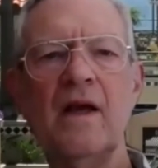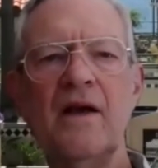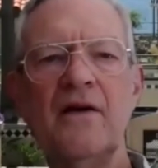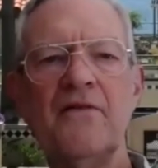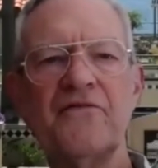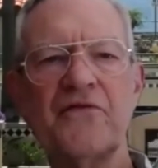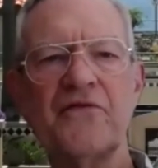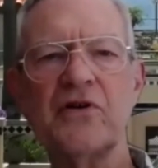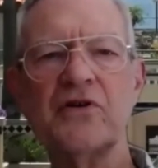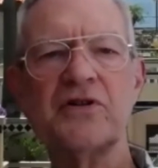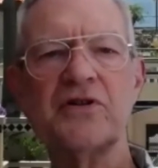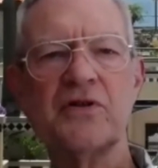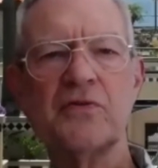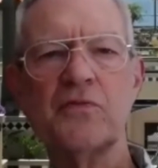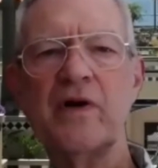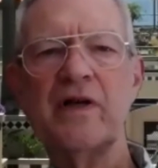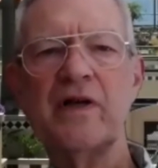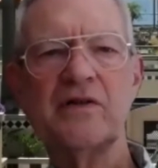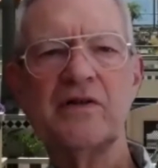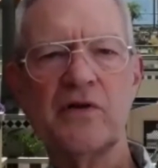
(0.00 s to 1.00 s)
First,
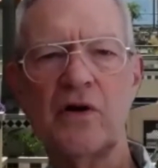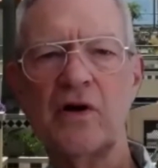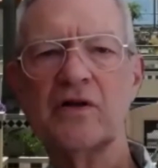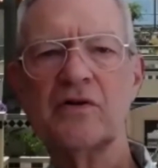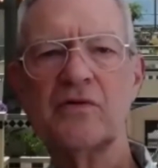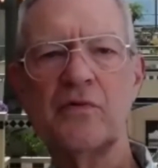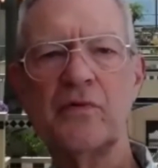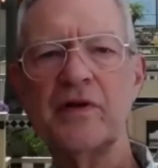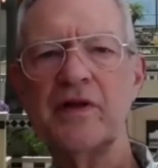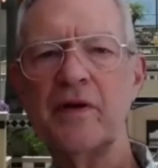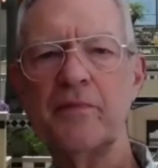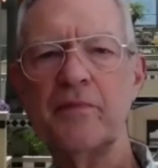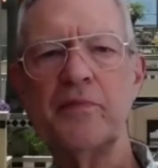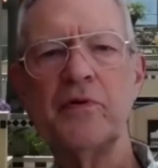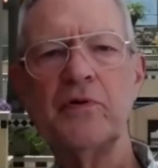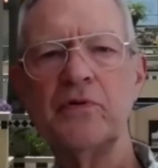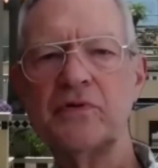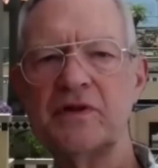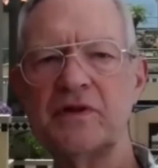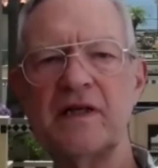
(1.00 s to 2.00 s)
we talked with a
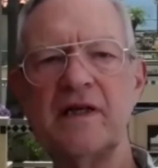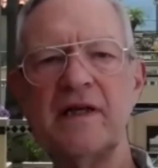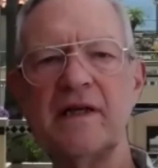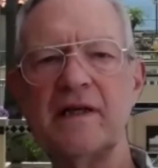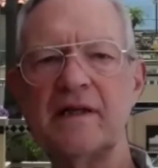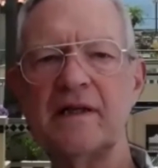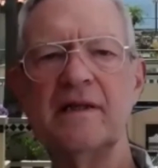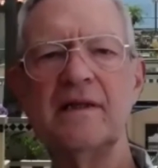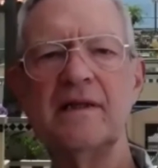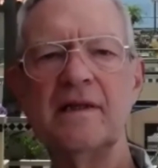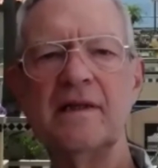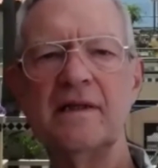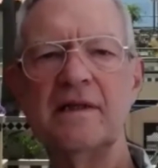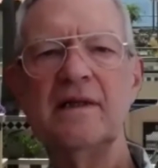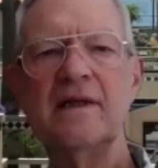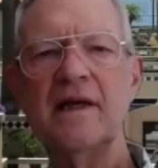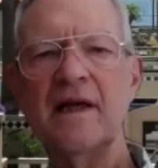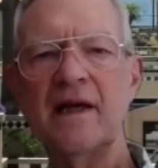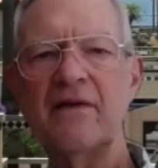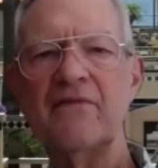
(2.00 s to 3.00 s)
boutique
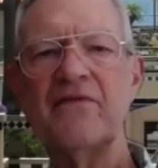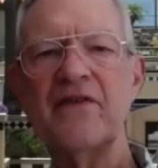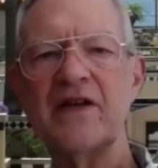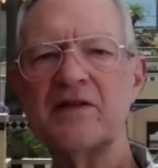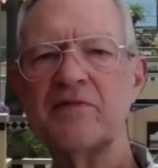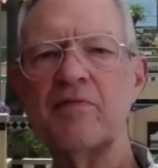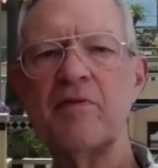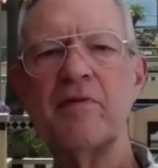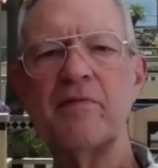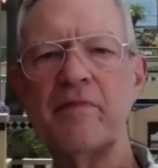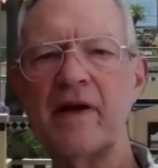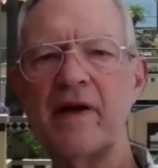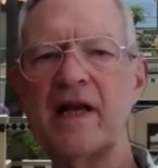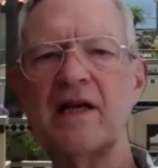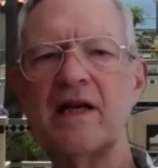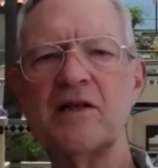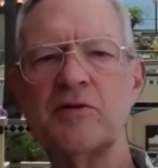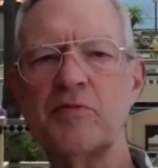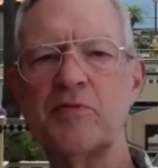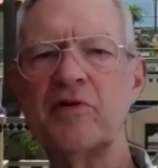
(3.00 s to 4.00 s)
investment
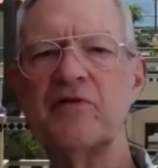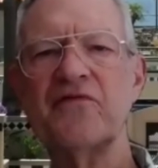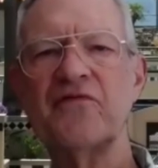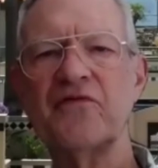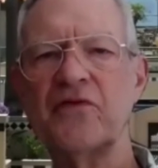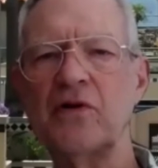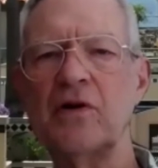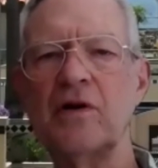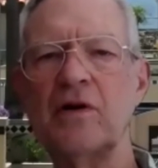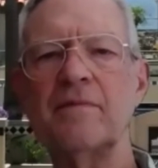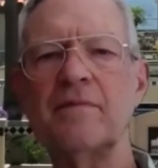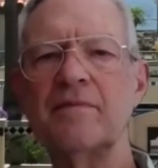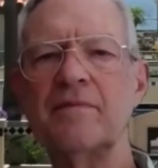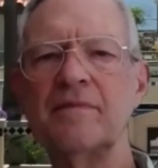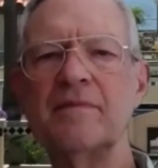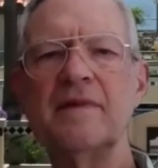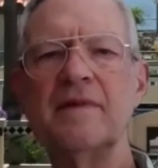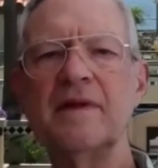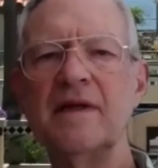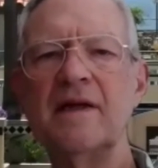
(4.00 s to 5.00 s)
management firm.
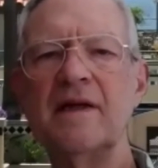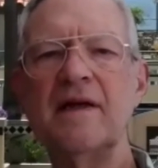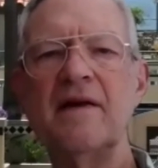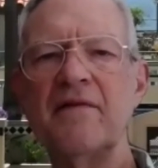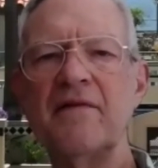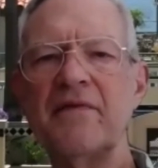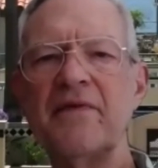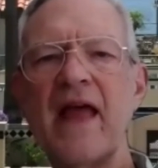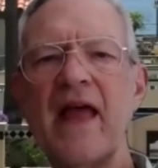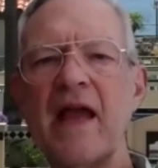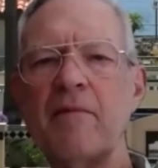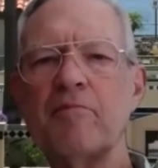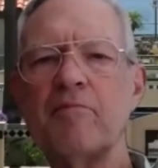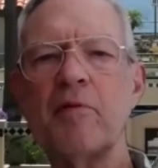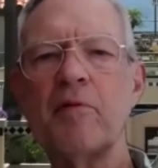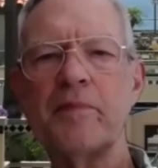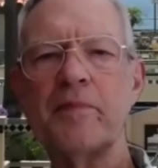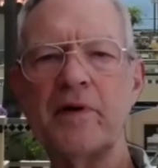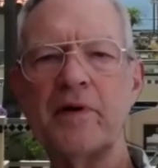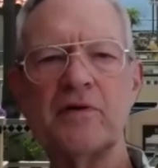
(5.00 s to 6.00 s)
They
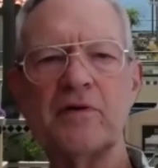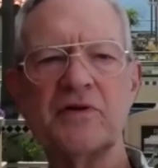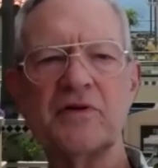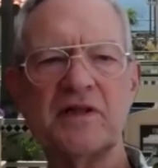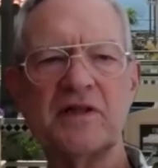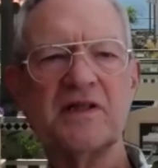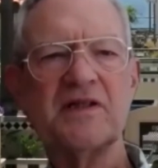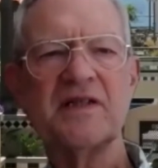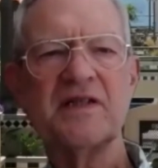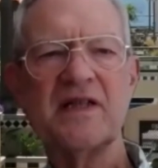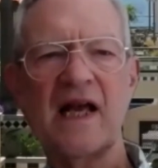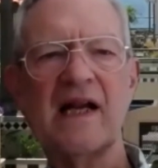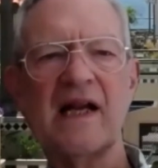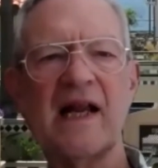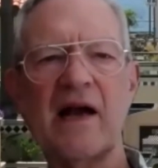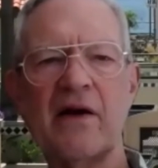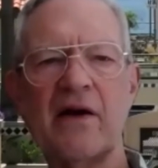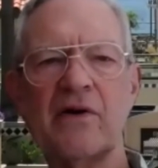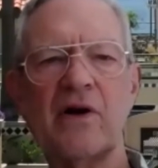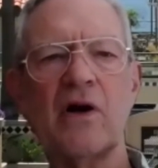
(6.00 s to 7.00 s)
proposed to sell
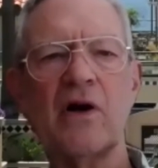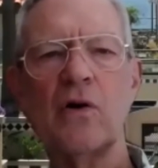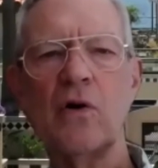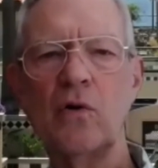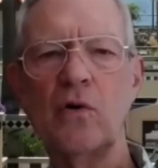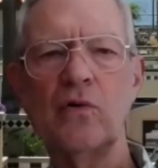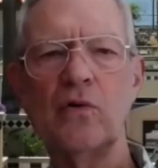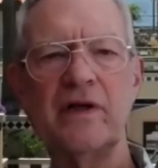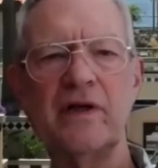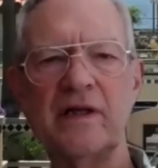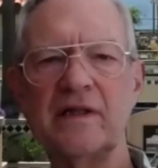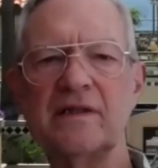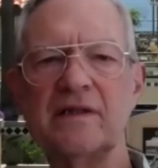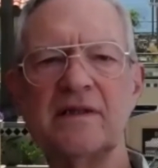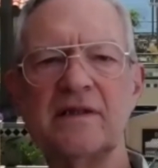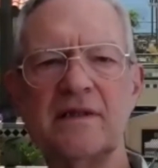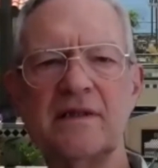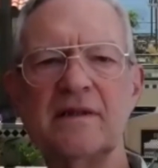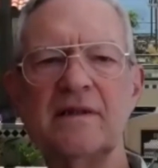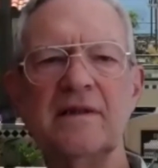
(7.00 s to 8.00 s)
out our
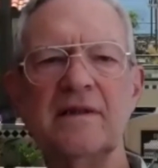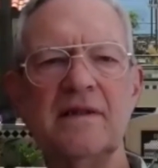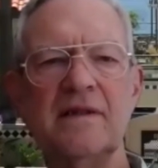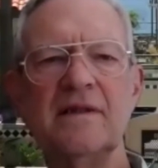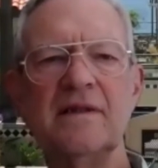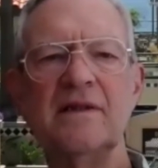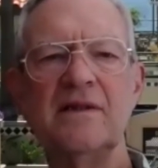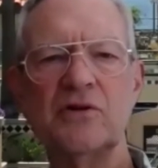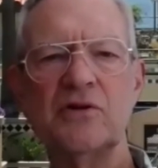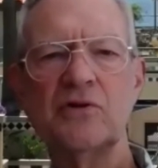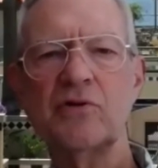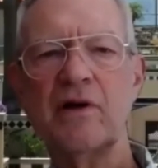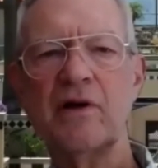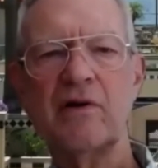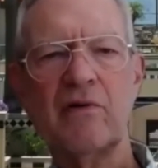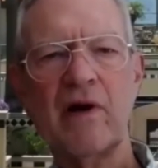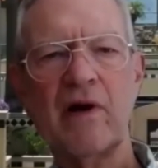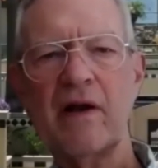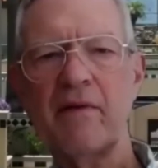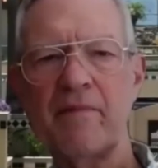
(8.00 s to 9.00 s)
holdings,
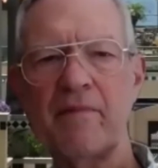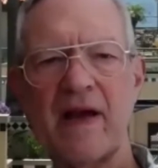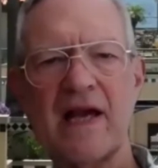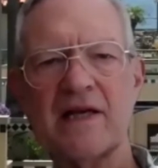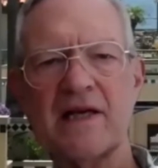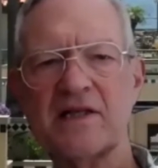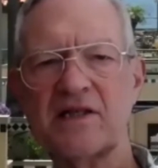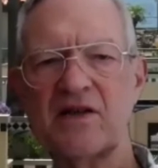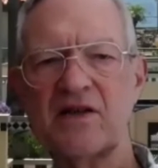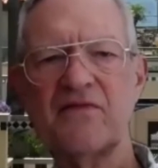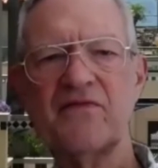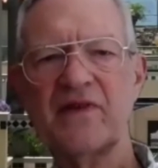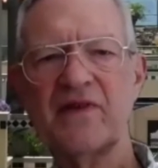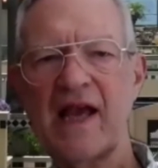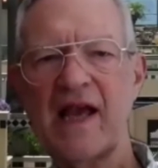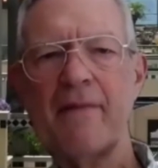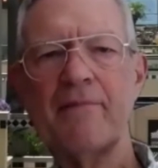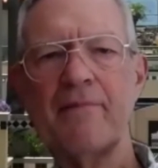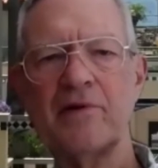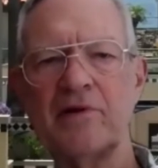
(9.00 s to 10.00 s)
triggering massive
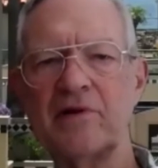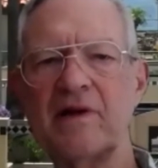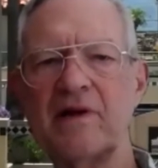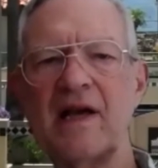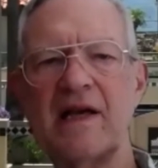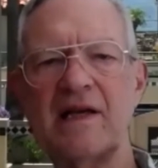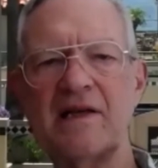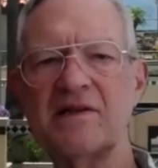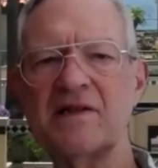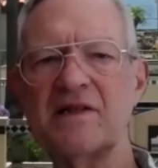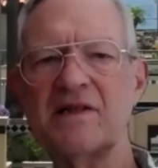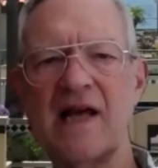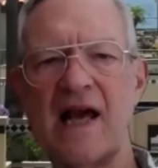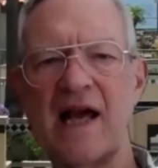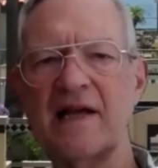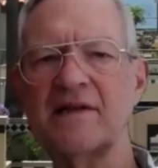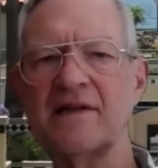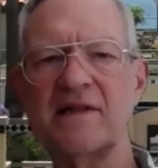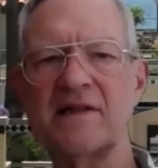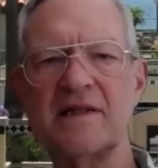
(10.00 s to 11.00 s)
capital gains
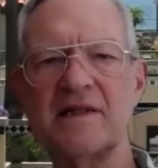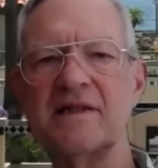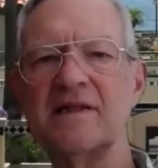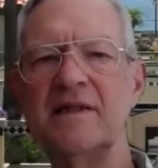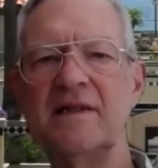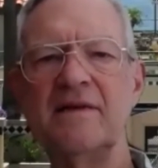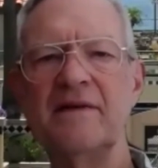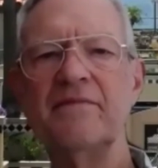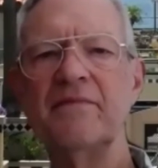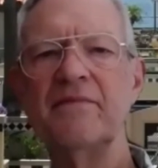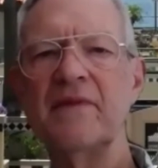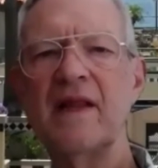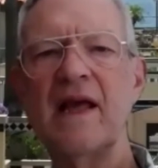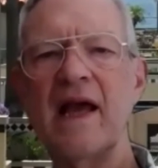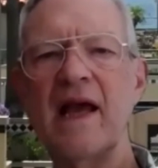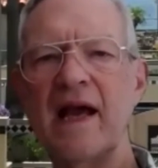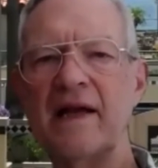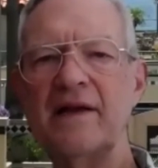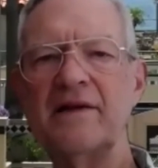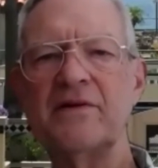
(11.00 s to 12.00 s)
taxes,
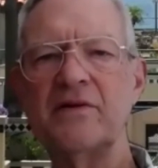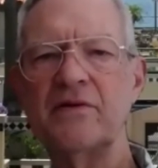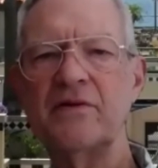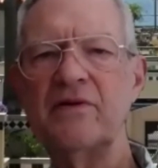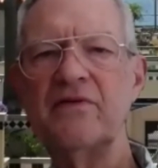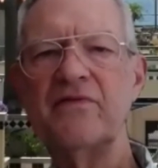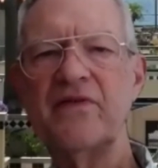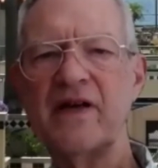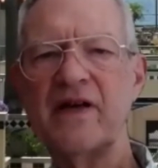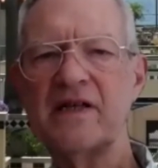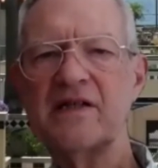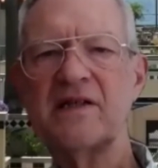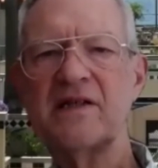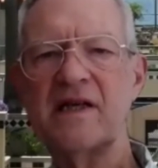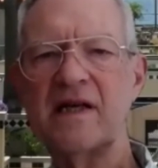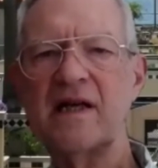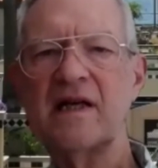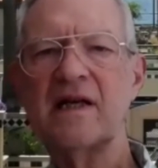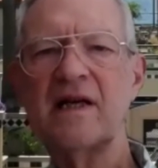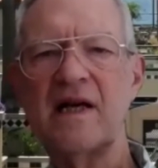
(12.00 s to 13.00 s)
and to invest
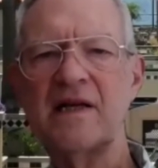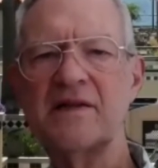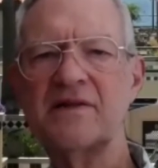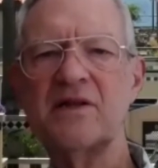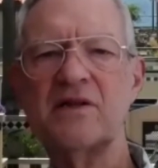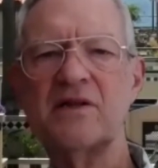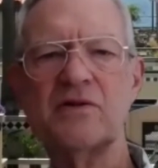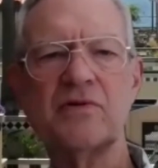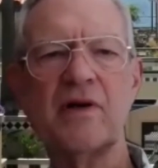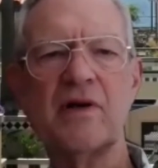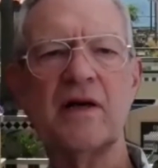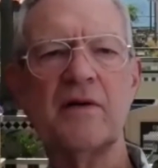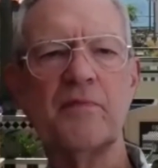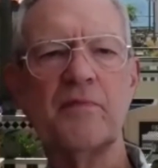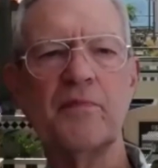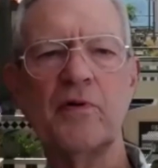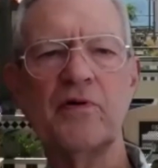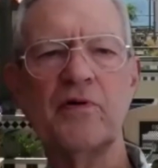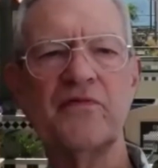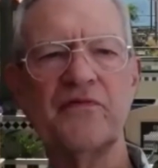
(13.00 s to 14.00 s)
in a concentrated
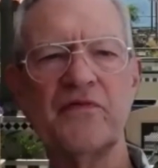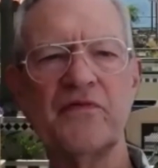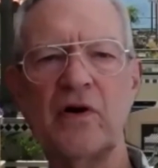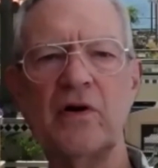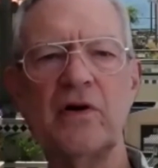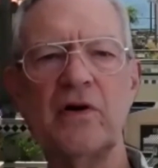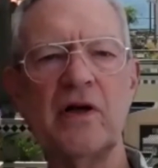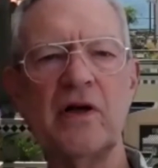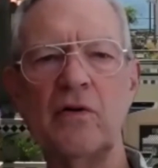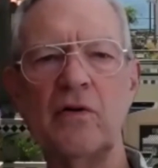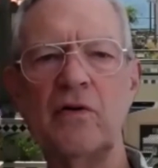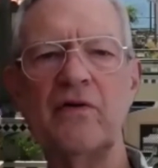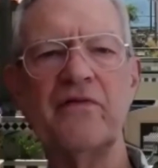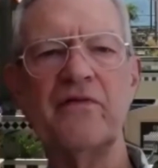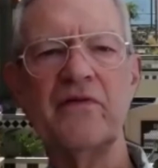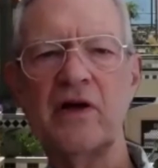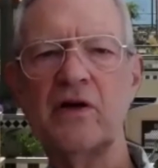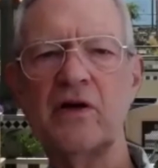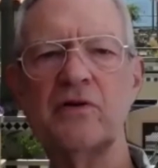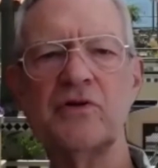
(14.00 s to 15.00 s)
portfolio of
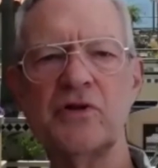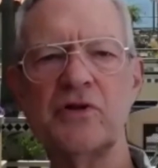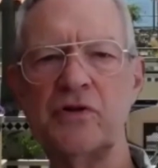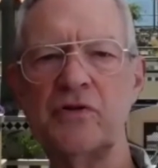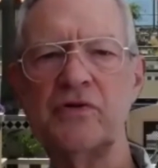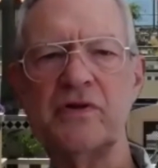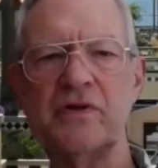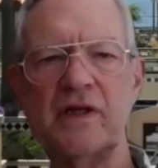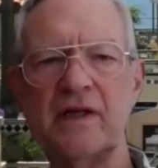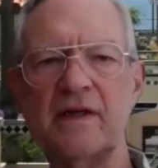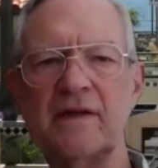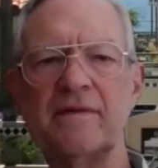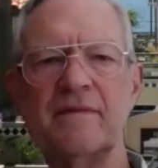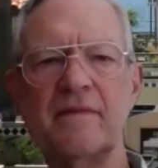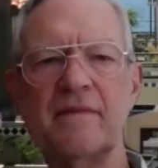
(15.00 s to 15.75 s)
their choosing.